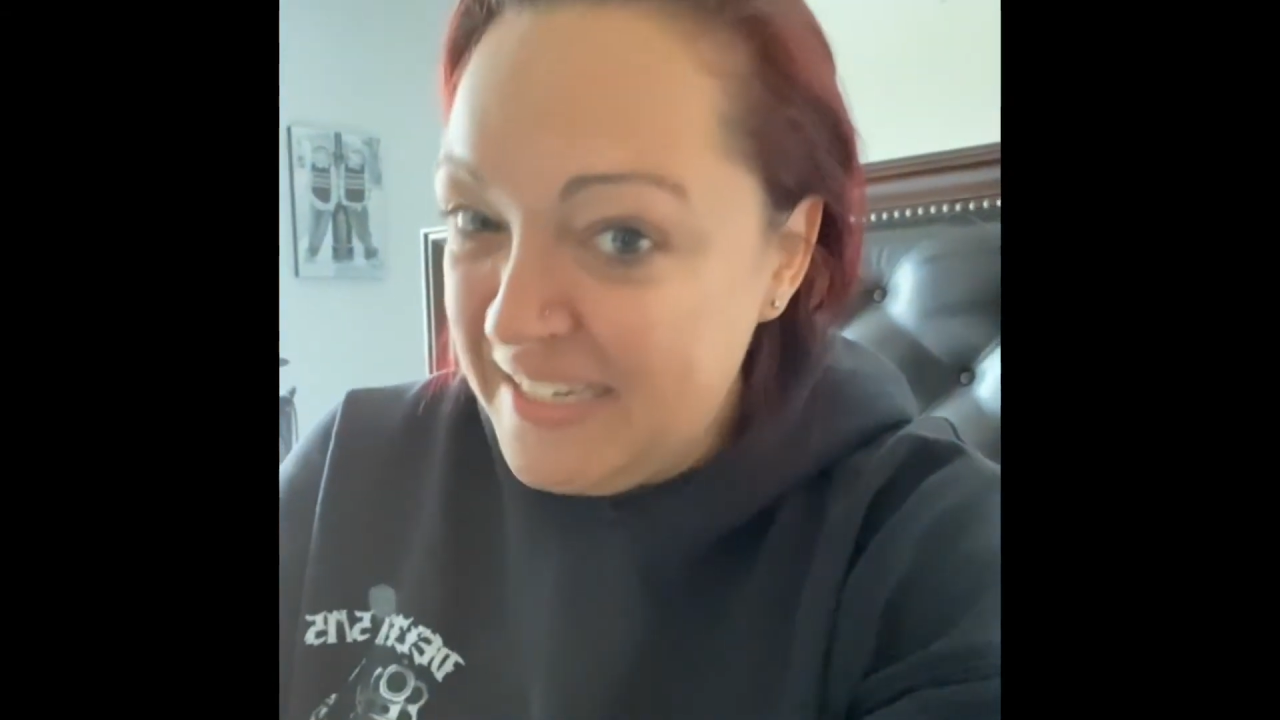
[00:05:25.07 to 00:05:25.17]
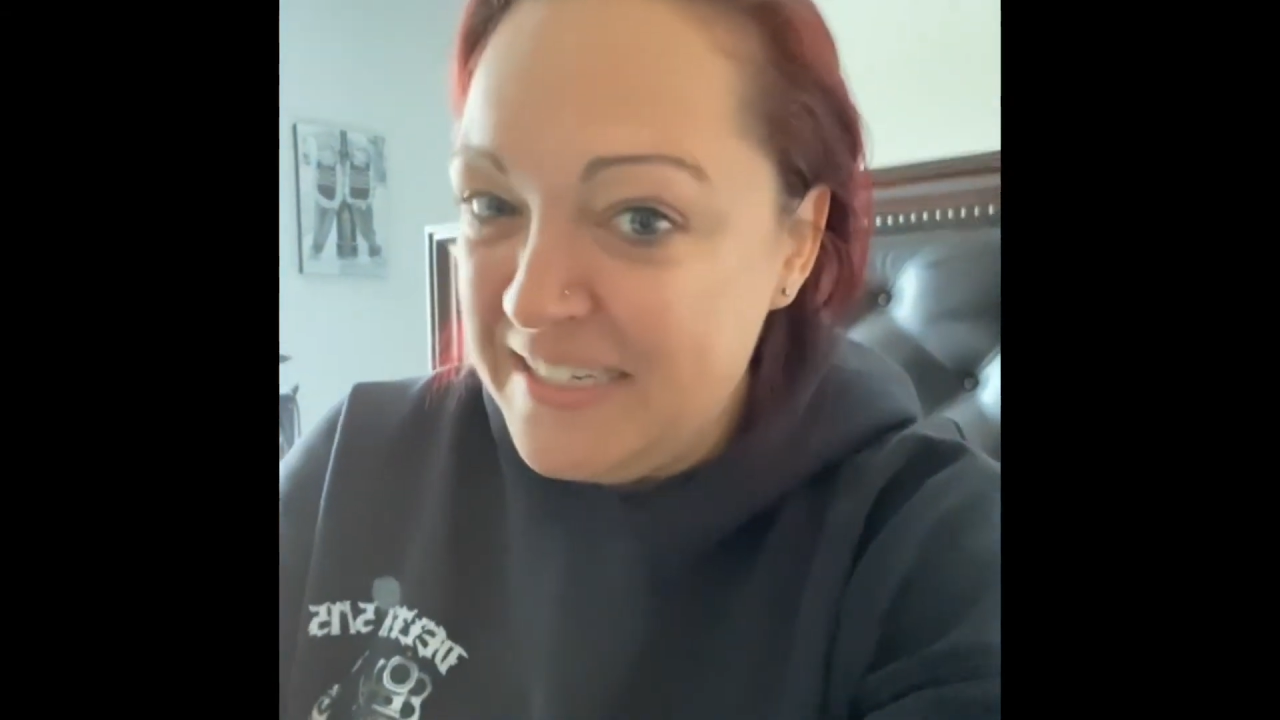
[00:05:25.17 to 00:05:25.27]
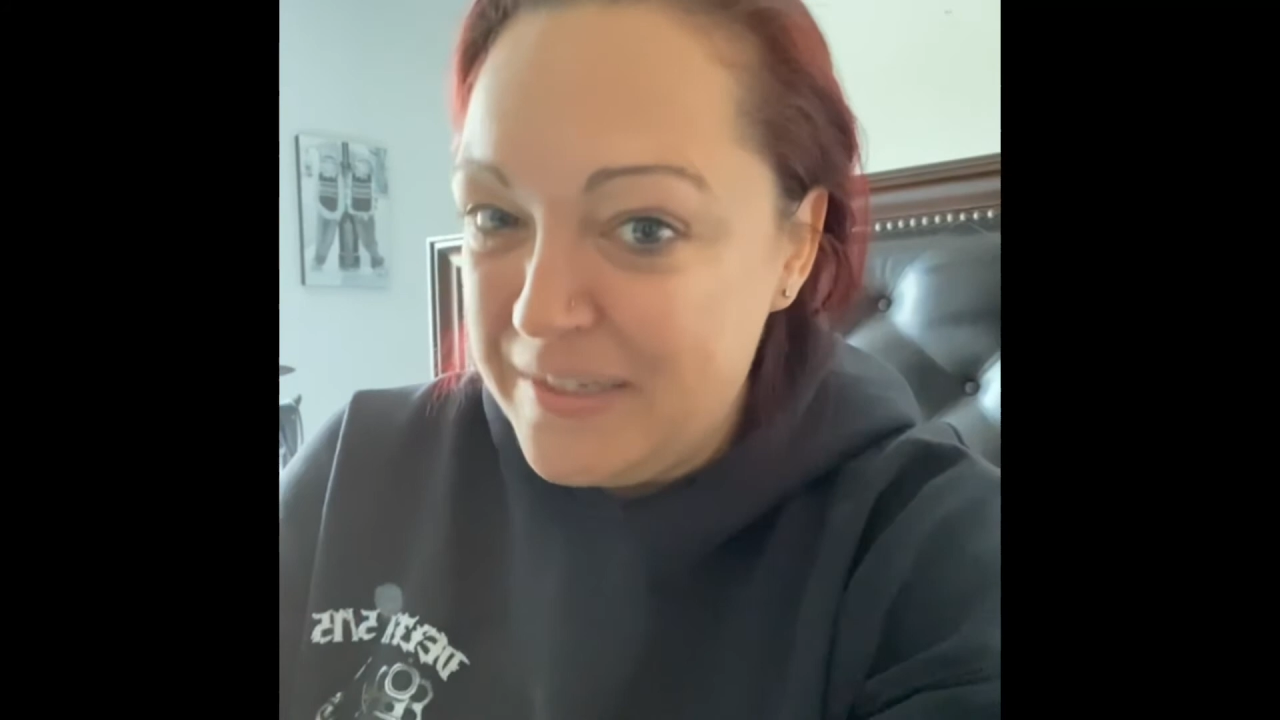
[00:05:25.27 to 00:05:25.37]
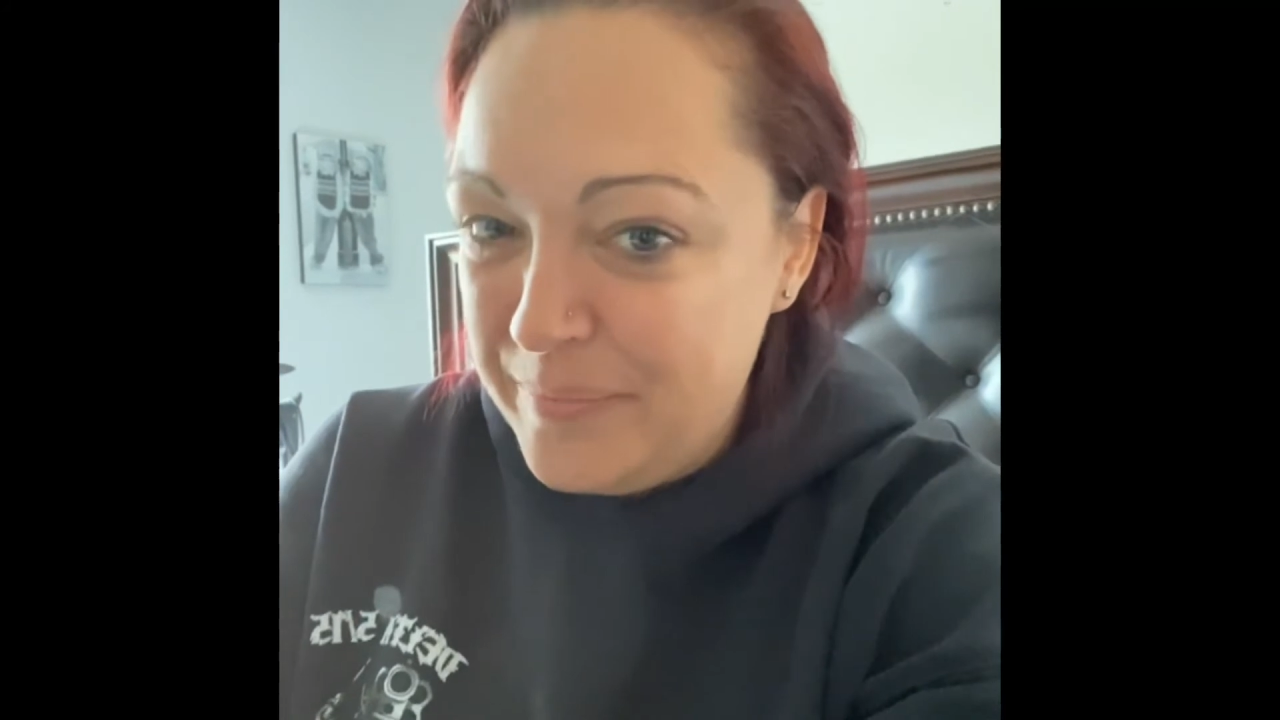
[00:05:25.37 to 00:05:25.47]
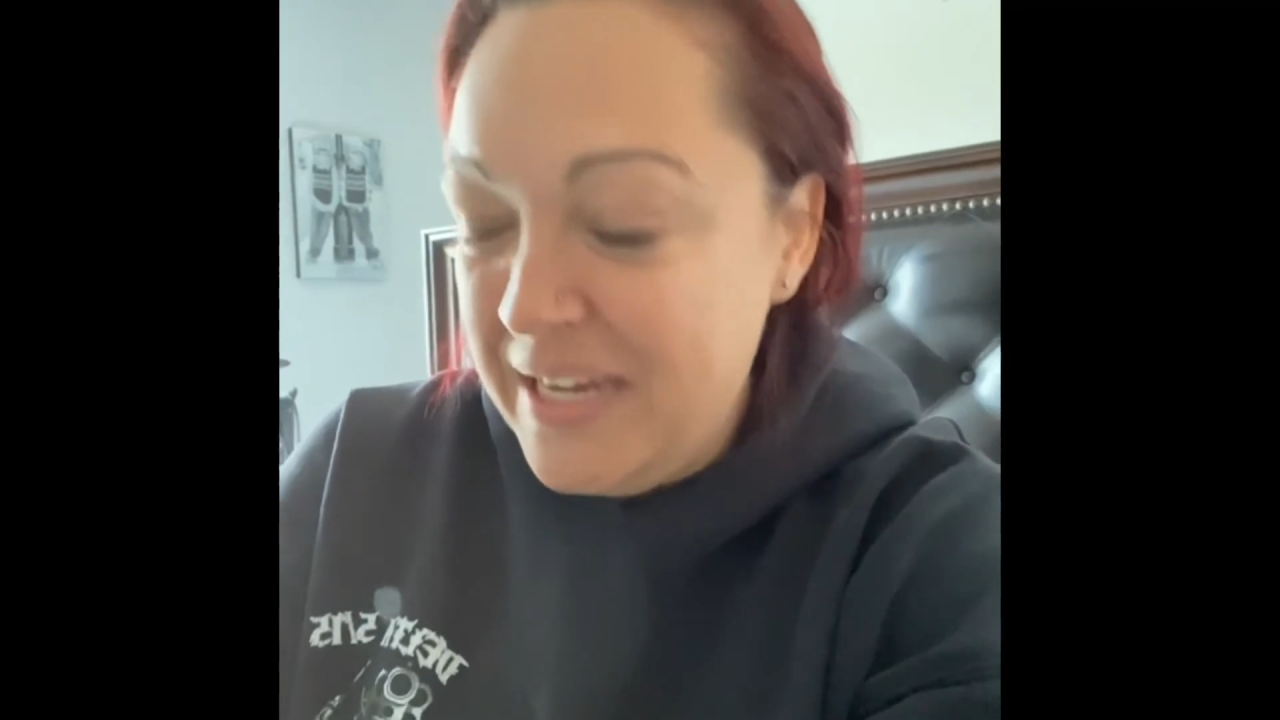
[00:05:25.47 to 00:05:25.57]
a
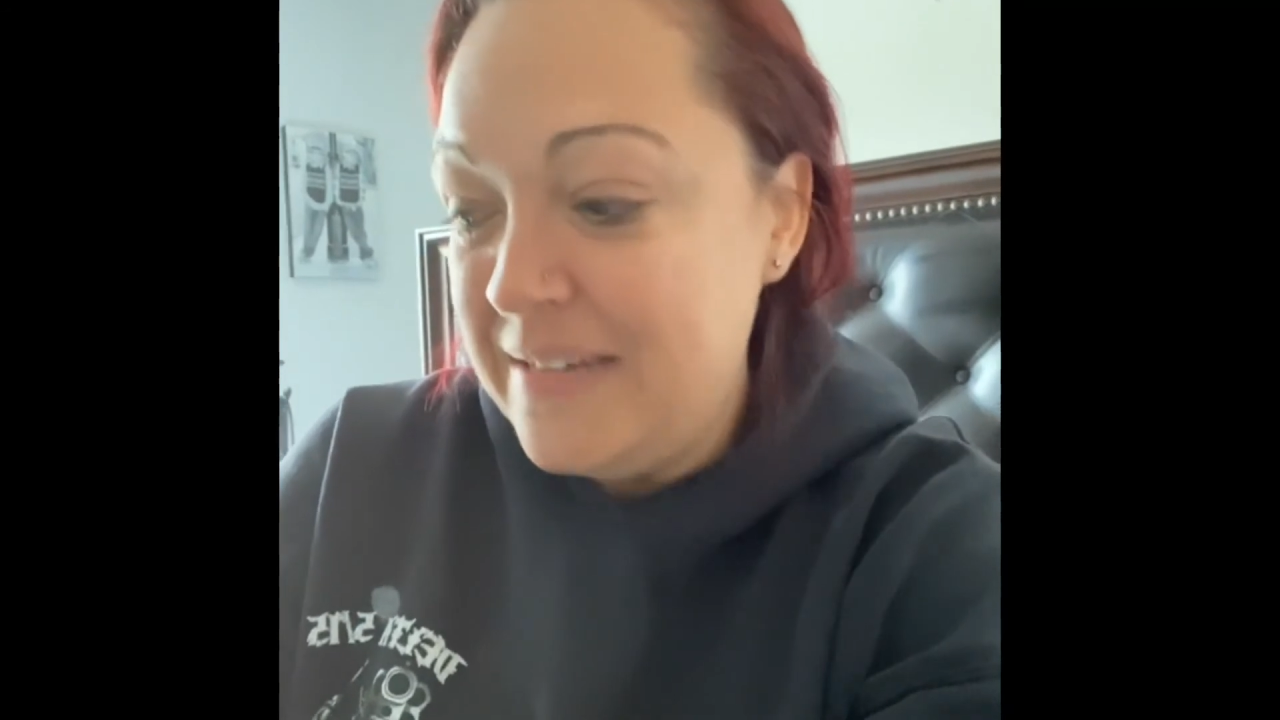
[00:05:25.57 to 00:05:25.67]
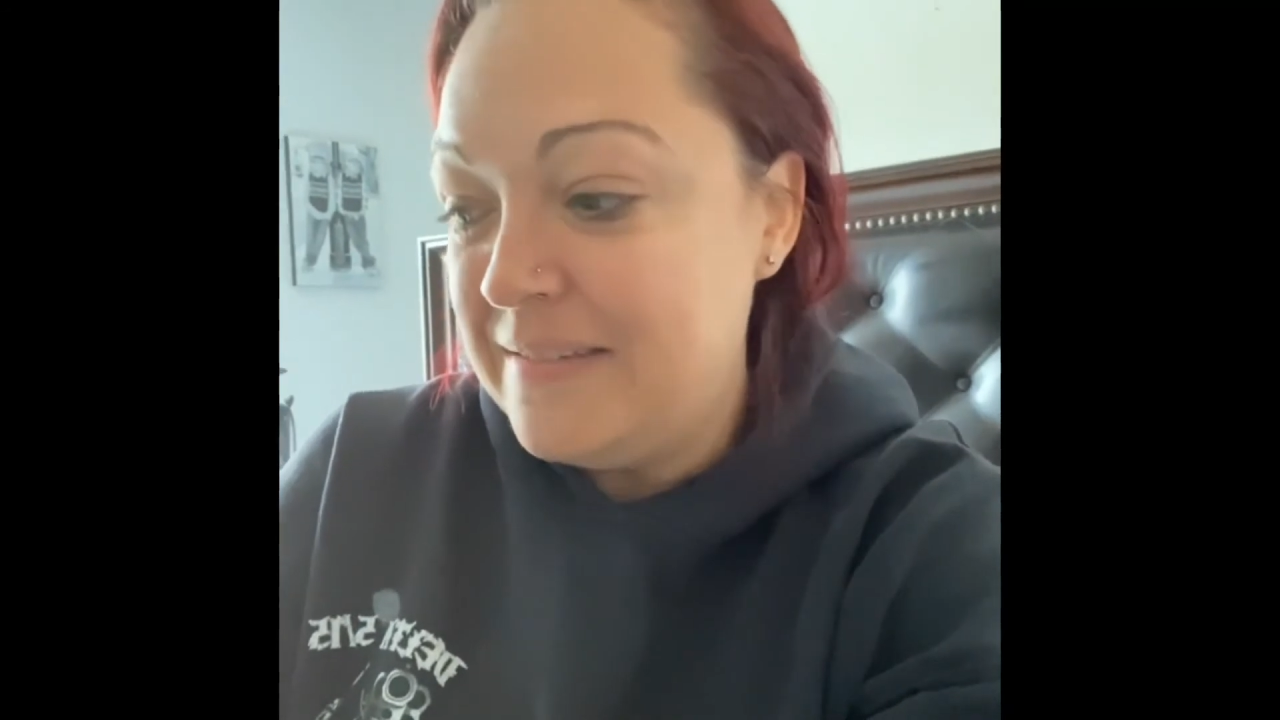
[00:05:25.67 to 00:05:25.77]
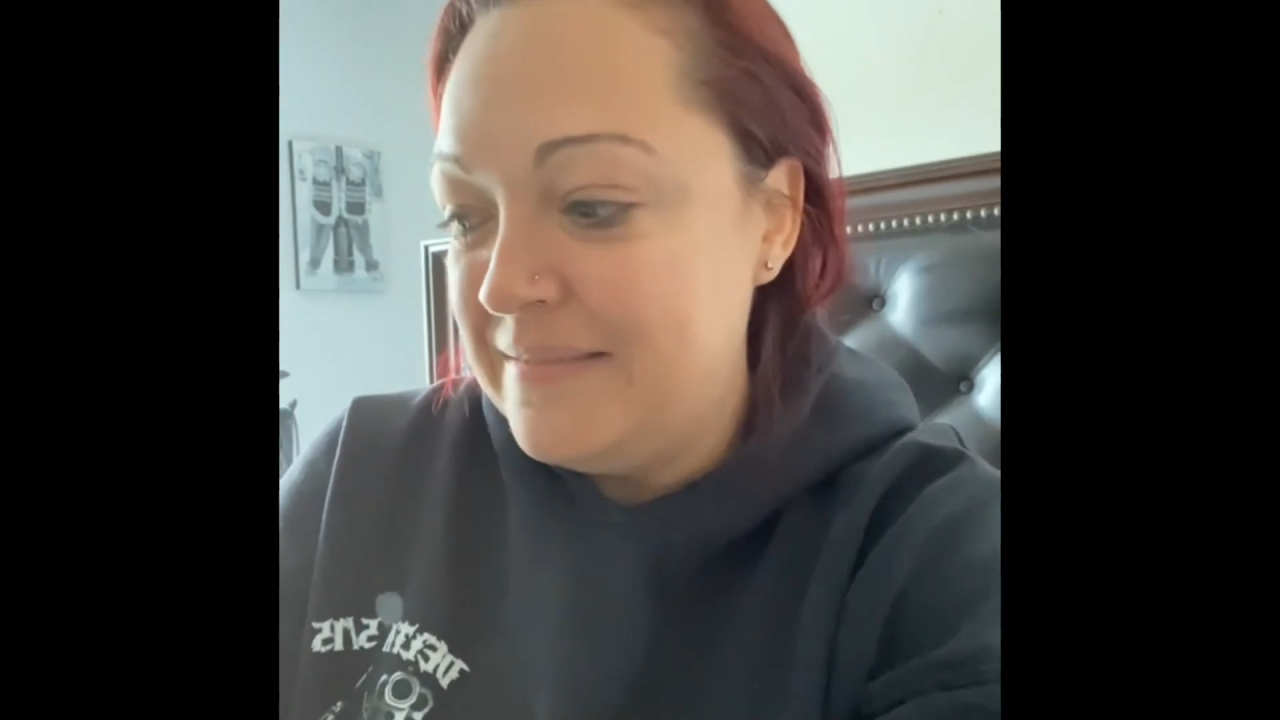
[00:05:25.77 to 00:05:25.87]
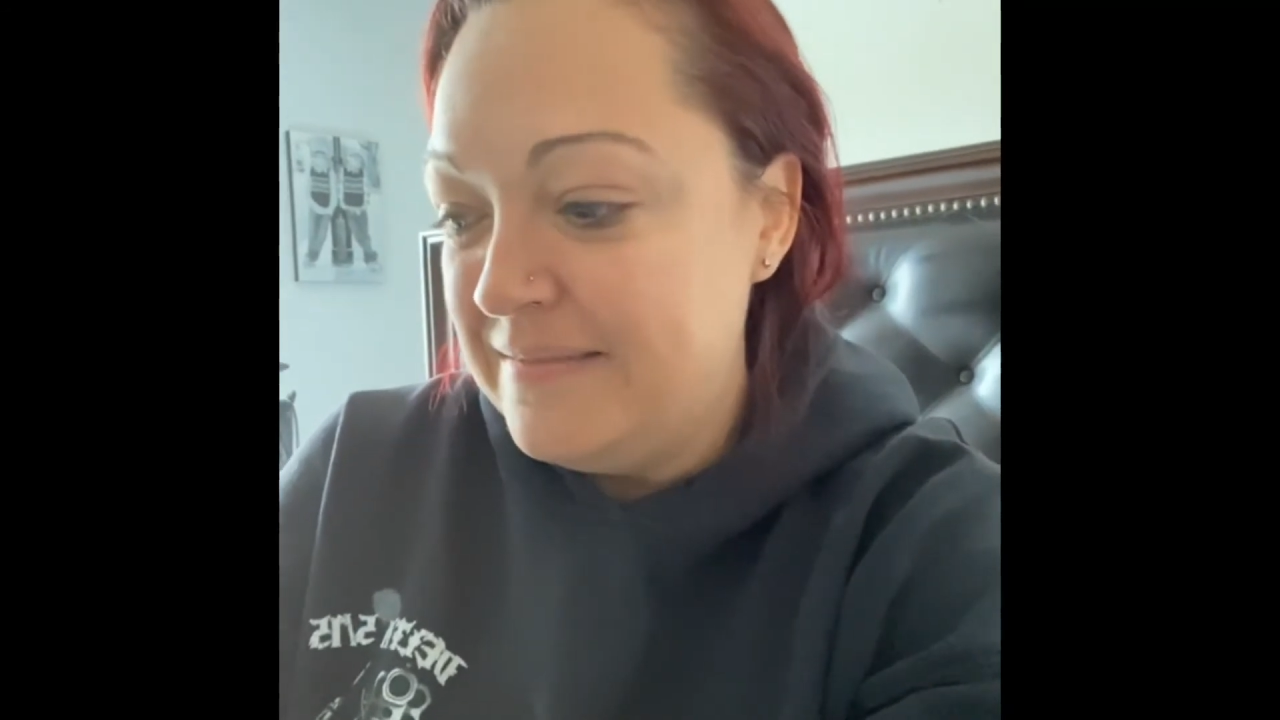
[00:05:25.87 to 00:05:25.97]
beating,